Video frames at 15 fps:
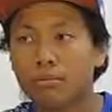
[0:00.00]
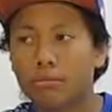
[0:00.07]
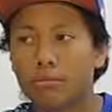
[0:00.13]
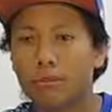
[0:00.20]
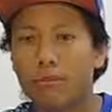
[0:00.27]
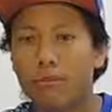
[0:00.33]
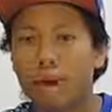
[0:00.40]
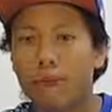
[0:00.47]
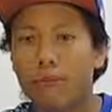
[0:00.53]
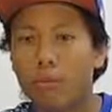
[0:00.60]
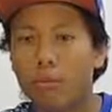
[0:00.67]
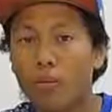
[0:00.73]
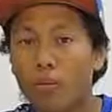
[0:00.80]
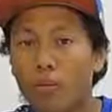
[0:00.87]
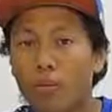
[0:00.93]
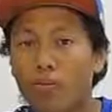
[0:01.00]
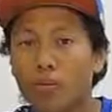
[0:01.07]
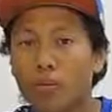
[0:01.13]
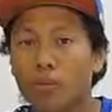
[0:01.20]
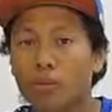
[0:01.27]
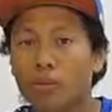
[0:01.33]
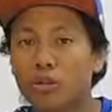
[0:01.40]
sort out my problems
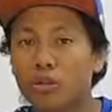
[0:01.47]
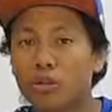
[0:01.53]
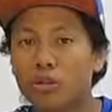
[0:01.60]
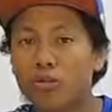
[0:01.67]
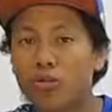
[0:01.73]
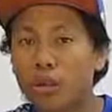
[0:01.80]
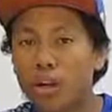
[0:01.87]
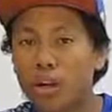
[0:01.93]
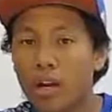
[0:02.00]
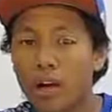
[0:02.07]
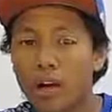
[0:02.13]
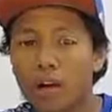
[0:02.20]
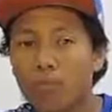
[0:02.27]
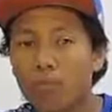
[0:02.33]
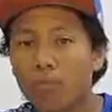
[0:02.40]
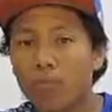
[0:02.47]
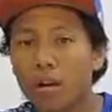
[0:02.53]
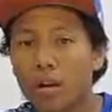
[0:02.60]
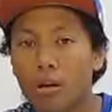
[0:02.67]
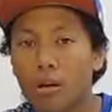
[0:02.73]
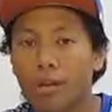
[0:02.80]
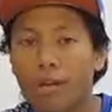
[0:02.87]
at school and help
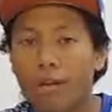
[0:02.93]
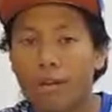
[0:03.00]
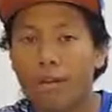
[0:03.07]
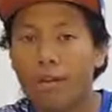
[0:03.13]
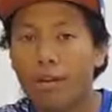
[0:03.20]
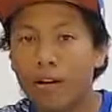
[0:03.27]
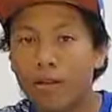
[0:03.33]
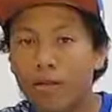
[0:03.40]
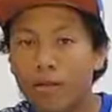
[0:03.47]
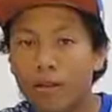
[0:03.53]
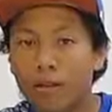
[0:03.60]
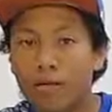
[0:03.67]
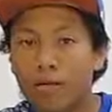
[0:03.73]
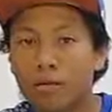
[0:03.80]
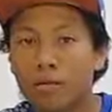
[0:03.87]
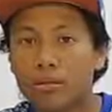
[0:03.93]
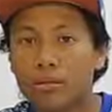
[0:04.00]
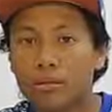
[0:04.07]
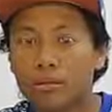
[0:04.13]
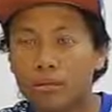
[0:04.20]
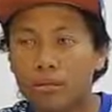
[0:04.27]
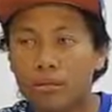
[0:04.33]
my family
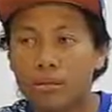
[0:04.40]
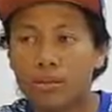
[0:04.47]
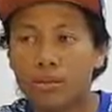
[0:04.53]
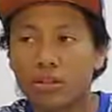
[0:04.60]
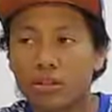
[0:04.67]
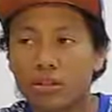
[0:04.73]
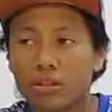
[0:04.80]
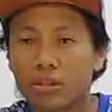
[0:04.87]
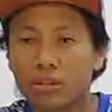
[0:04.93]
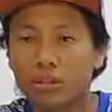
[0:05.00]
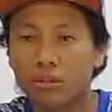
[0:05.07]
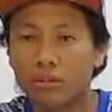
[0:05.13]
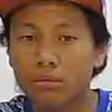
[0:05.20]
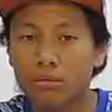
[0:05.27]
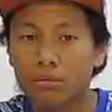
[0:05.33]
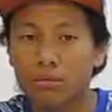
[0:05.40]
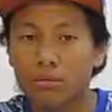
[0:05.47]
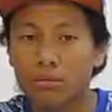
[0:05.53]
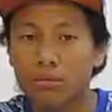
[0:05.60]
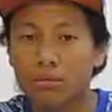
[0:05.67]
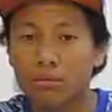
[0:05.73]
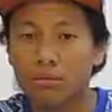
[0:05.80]
and stuff out.
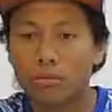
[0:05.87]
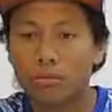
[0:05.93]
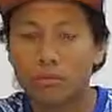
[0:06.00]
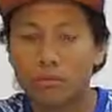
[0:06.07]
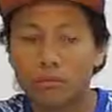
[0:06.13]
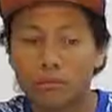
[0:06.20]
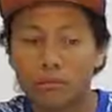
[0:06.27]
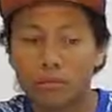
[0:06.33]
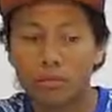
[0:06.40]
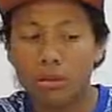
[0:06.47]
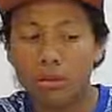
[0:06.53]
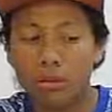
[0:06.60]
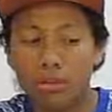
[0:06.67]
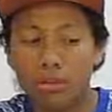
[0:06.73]
And